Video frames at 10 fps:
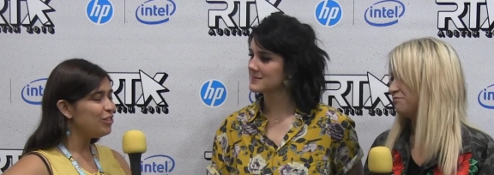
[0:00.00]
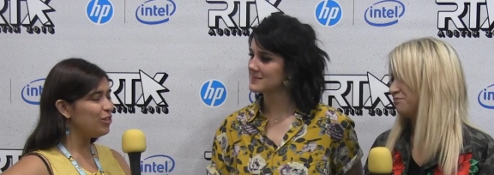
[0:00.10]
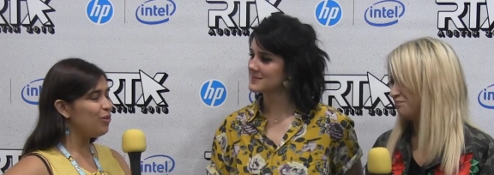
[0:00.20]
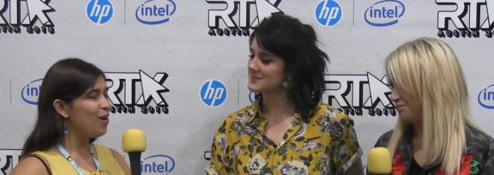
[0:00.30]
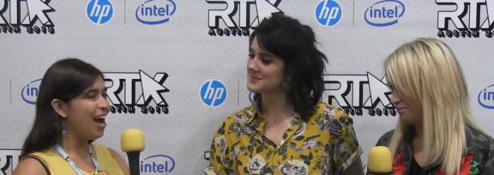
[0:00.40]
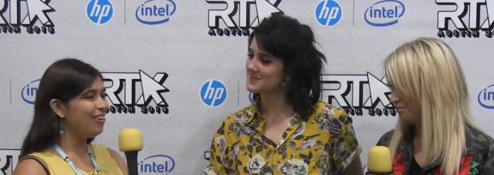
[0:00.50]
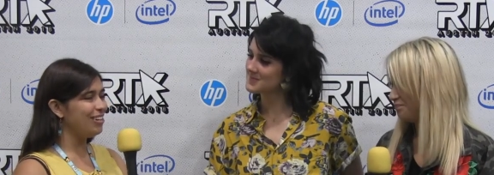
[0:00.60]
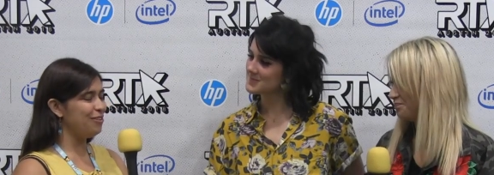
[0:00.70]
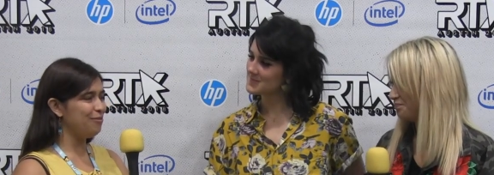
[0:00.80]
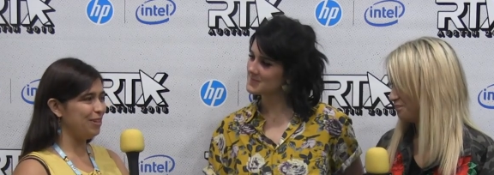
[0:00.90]
Speaker 1: So how did
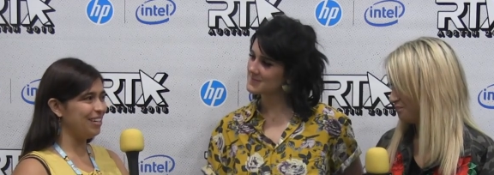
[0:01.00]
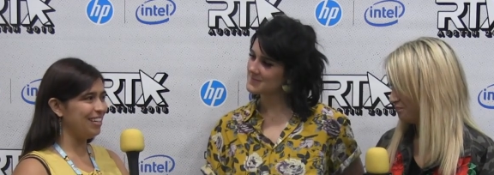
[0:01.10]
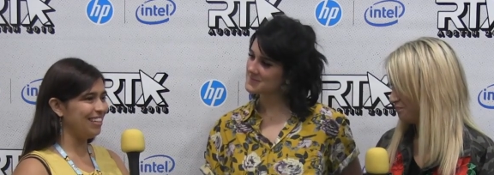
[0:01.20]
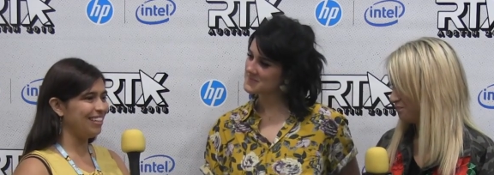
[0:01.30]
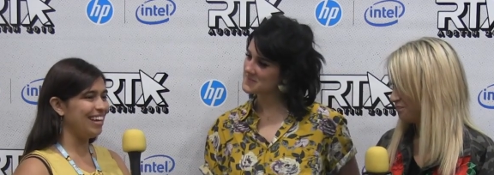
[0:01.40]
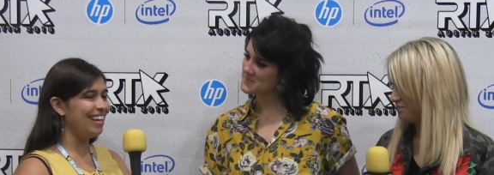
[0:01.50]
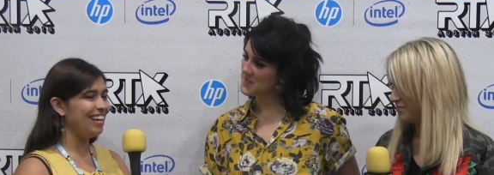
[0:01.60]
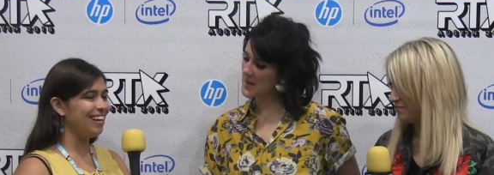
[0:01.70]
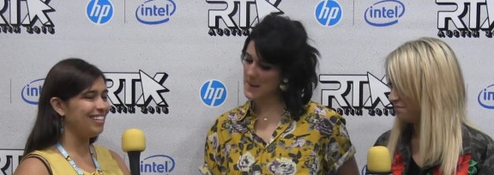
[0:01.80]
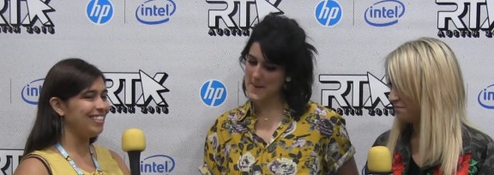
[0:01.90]
you feel getting
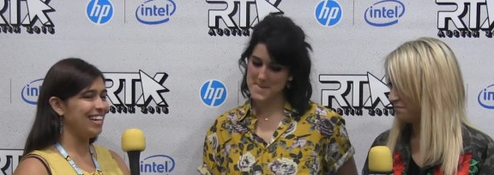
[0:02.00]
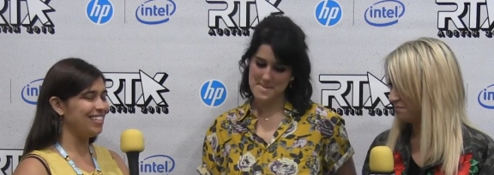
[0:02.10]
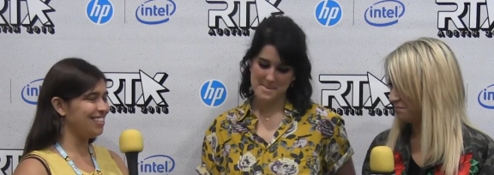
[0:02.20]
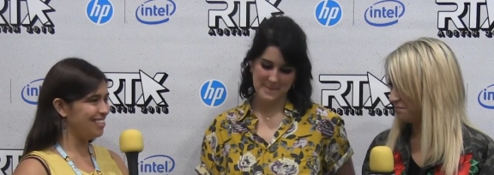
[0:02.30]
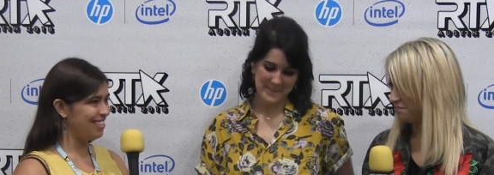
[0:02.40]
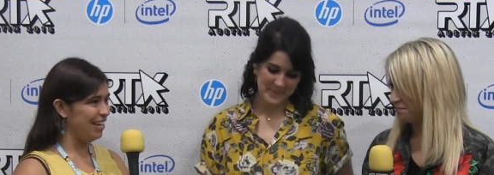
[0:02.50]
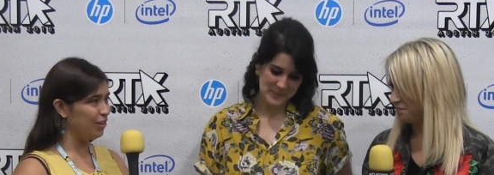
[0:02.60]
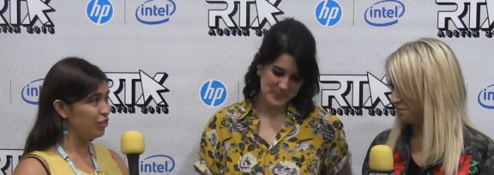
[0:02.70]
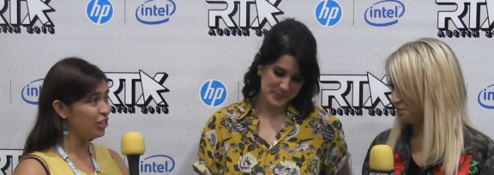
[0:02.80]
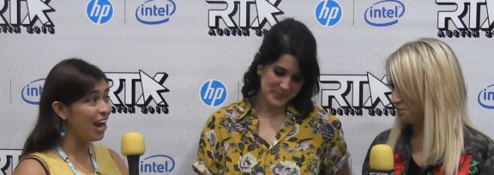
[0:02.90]
a chance to see her
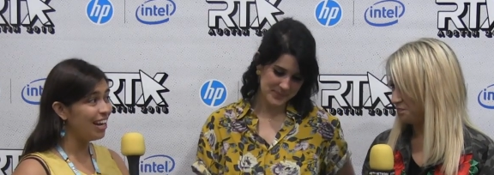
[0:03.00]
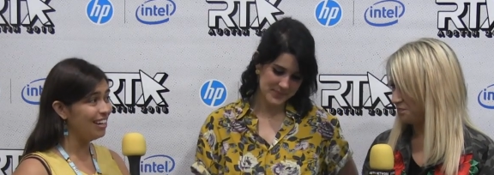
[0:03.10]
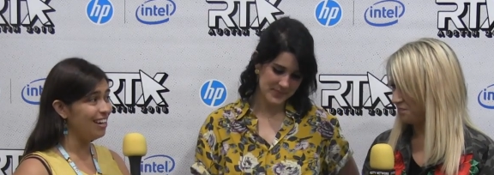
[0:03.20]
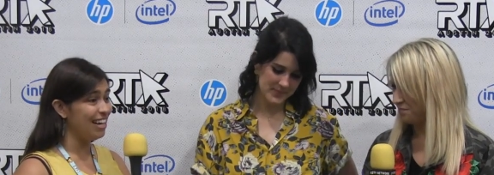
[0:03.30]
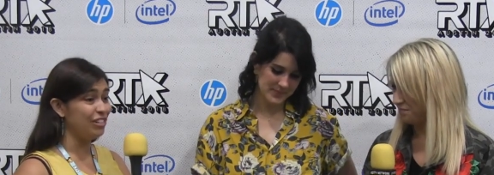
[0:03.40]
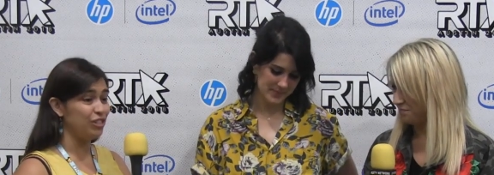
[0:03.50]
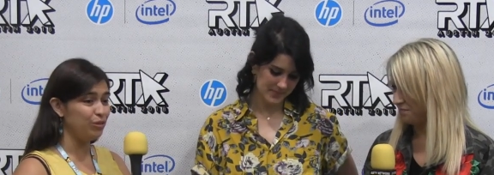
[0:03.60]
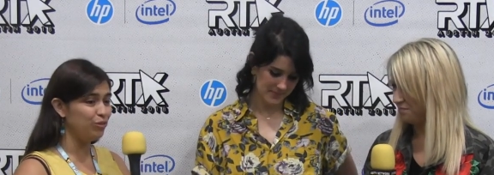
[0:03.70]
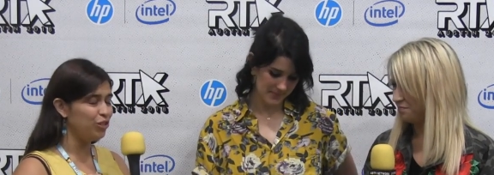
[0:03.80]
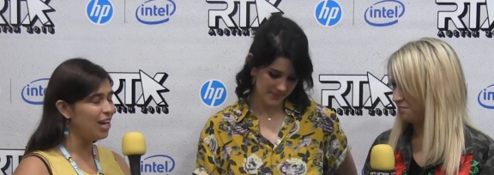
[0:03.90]
shine and do
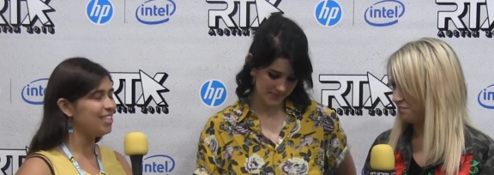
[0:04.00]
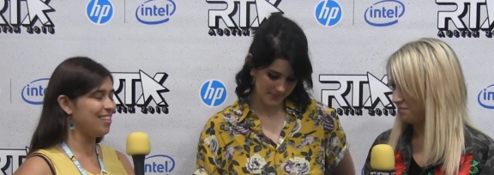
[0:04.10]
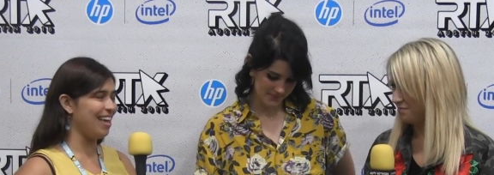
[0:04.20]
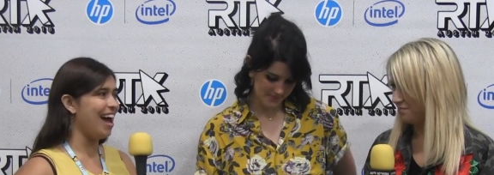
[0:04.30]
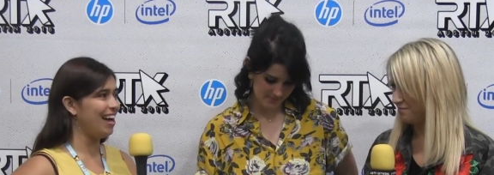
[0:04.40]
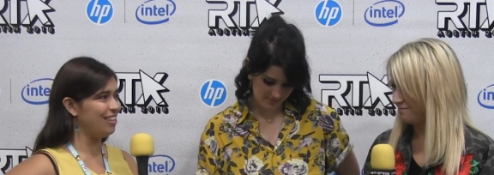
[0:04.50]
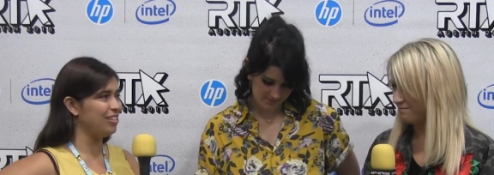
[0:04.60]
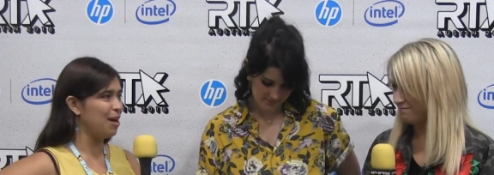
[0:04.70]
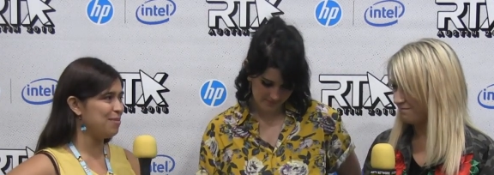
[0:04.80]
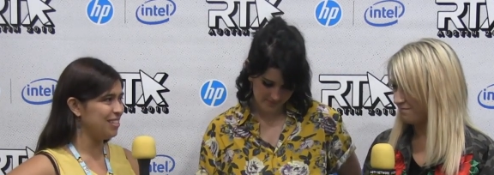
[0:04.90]
just that at the
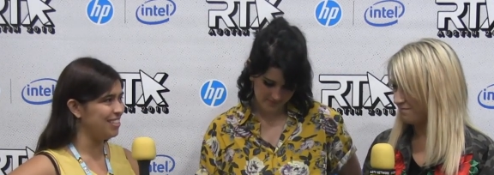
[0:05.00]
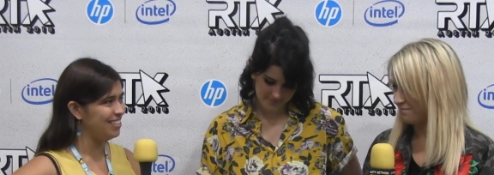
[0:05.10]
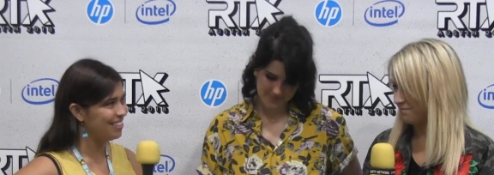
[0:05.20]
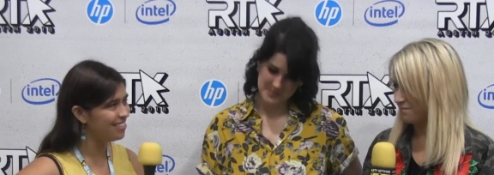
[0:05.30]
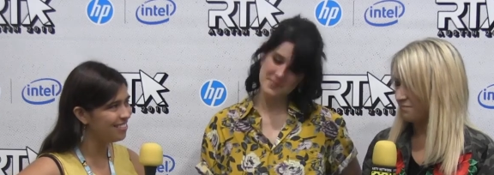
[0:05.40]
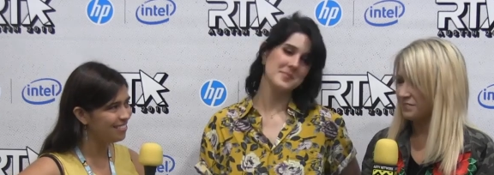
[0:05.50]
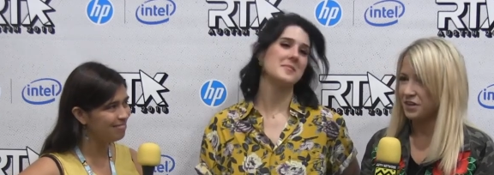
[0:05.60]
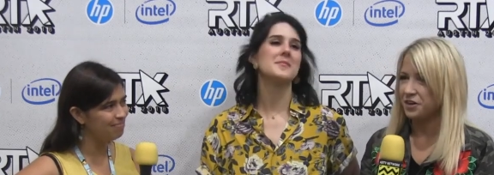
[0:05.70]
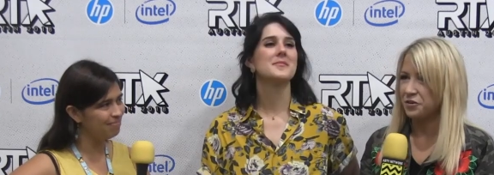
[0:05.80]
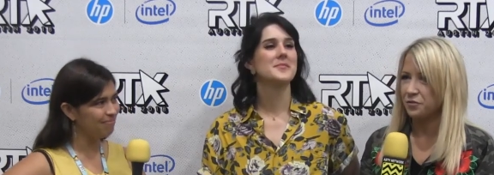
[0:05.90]
top of the
Speaker 2: season?
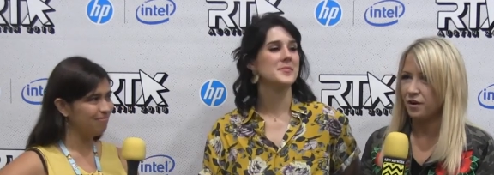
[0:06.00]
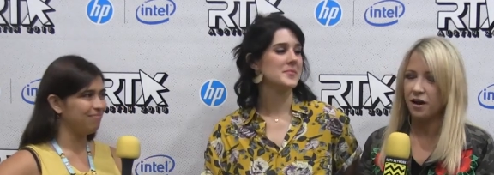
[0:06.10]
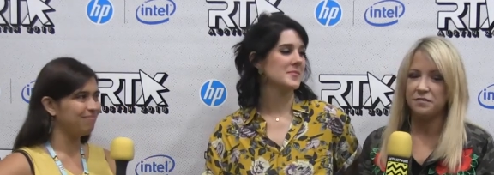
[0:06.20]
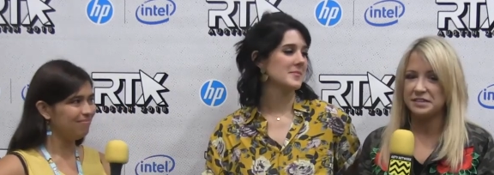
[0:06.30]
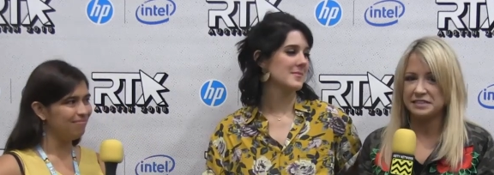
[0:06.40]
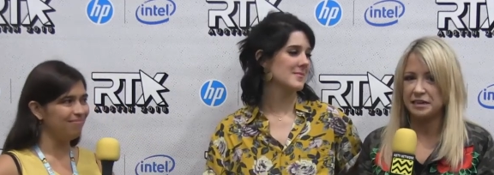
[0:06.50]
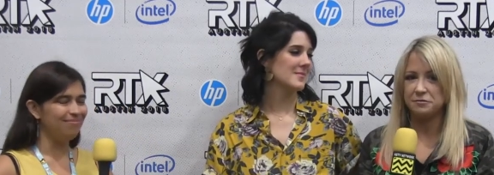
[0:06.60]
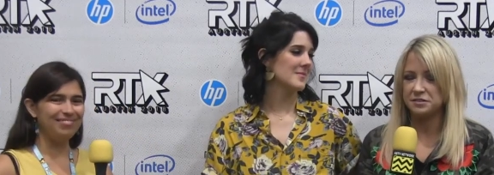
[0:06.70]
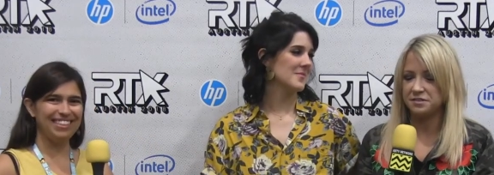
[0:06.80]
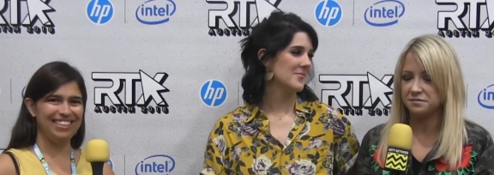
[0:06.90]
Oh, obviously I
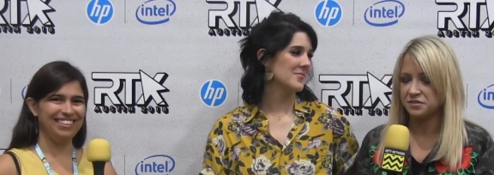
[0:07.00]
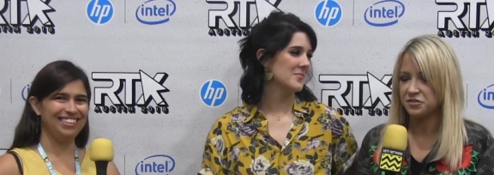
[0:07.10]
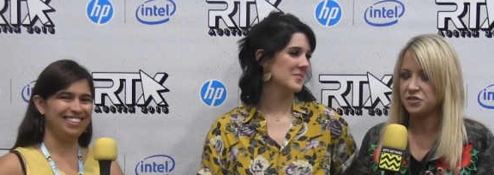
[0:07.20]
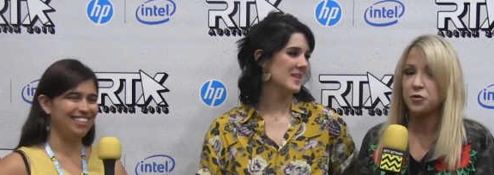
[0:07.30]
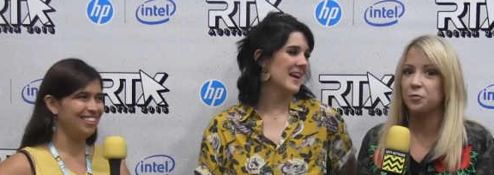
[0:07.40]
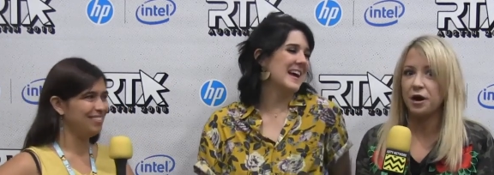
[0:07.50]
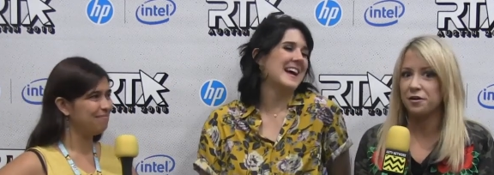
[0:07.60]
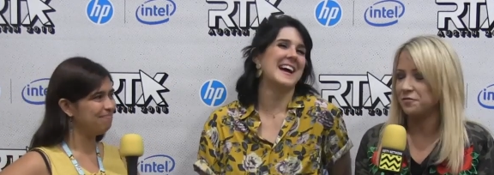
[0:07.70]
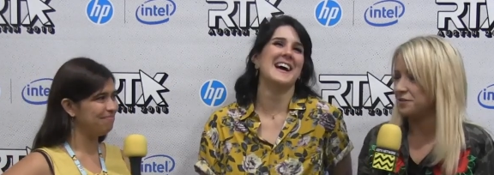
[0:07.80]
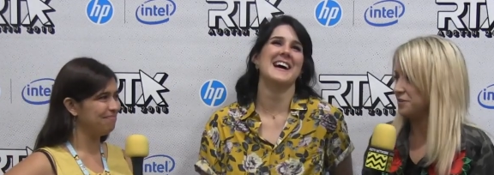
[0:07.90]
was so proud of
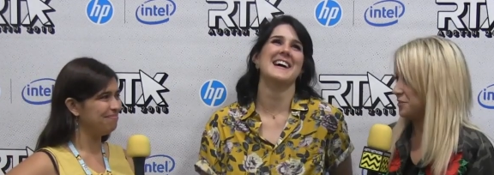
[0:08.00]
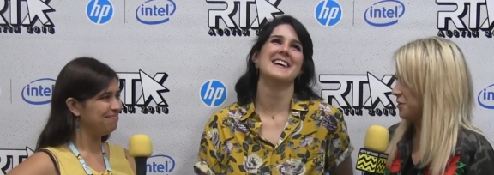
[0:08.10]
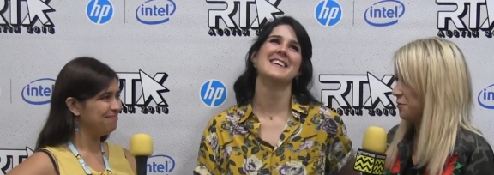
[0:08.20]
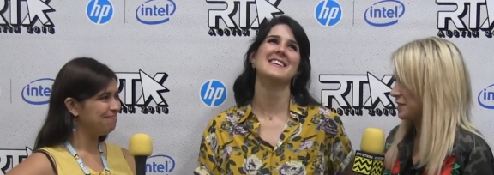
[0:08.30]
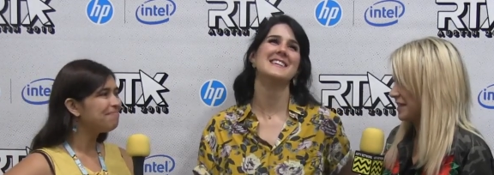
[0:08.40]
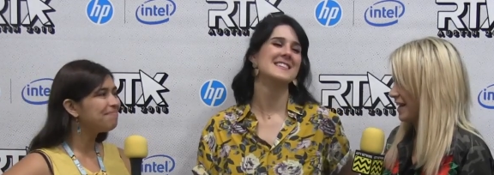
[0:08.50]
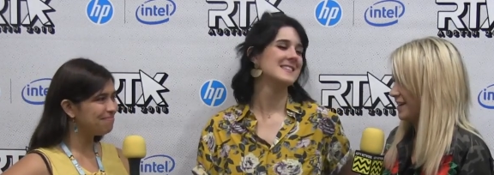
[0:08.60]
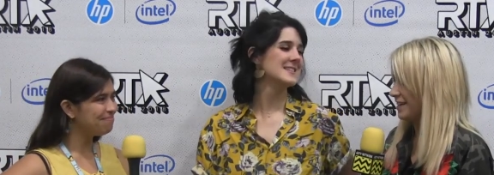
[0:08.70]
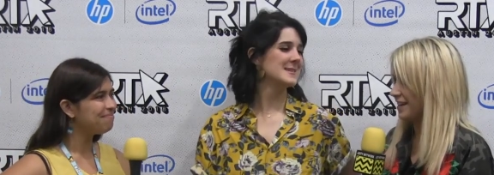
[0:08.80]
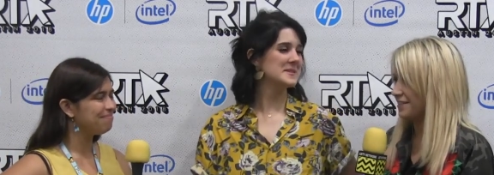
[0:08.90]
her and so excited.
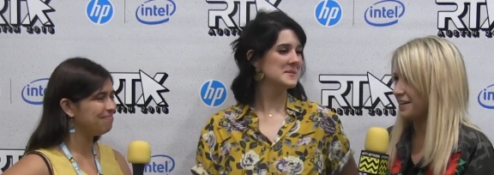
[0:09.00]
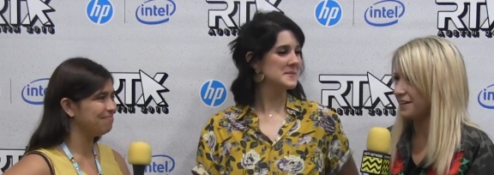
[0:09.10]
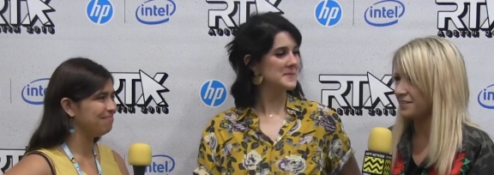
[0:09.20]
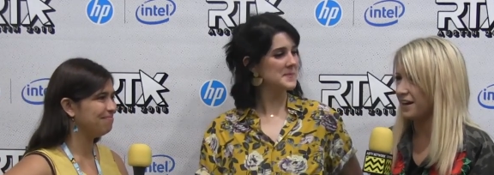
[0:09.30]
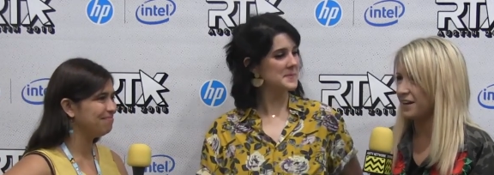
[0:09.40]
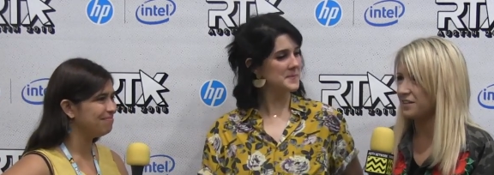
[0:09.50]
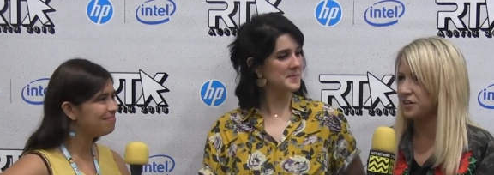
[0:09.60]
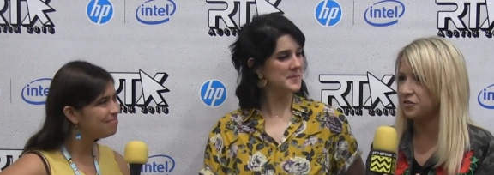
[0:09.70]
And I think that, you know,